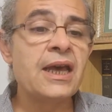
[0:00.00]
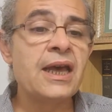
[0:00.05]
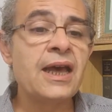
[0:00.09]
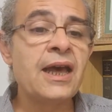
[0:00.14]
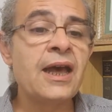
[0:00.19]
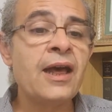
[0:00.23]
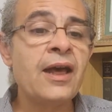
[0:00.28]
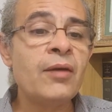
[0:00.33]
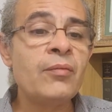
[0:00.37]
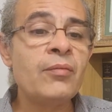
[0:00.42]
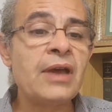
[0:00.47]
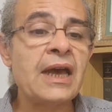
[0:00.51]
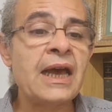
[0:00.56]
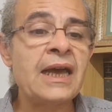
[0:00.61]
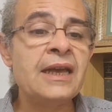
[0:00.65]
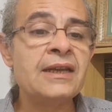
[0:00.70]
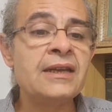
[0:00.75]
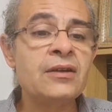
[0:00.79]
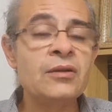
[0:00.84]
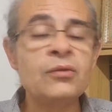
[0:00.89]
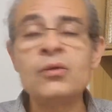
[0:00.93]

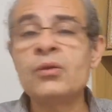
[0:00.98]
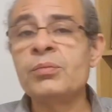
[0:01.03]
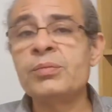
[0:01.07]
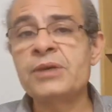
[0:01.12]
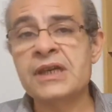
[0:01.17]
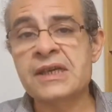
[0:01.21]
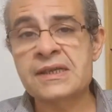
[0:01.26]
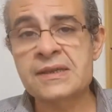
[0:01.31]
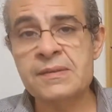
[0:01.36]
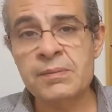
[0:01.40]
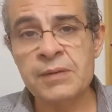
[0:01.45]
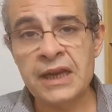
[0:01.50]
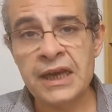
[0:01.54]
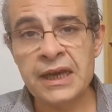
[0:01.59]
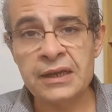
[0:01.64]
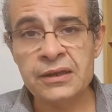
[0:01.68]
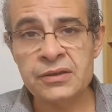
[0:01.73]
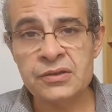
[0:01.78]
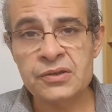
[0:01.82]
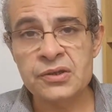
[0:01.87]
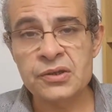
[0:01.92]
And it'll all be
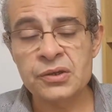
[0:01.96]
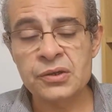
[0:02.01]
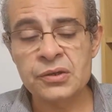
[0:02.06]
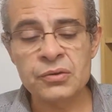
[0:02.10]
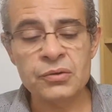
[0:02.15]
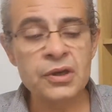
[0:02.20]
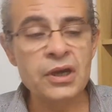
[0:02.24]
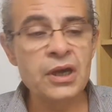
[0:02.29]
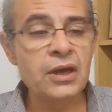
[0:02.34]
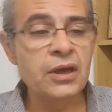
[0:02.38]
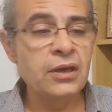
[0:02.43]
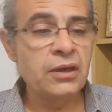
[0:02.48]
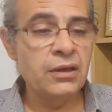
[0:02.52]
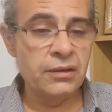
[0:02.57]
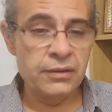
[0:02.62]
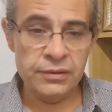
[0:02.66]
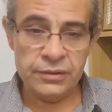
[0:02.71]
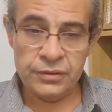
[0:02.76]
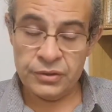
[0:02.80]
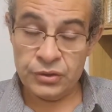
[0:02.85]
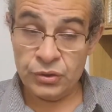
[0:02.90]
explained to you.
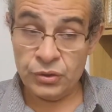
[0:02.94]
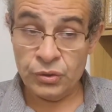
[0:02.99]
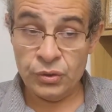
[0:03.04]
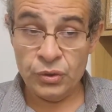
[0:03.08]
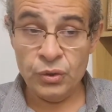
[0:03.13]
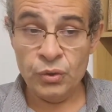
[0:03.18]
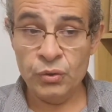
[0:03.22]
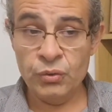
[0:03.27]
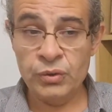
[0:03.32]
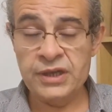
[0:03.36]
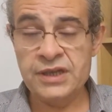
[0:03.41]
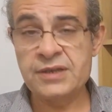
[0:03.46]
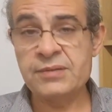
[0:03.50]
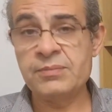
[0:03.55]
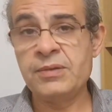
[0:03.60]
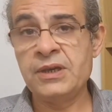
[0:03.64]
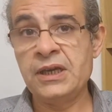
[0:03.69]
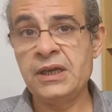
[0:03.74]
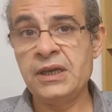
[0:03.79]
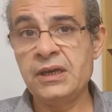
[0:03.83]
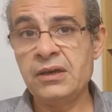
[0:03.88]
You'll always
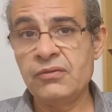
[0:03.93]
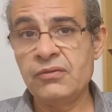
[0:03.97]
be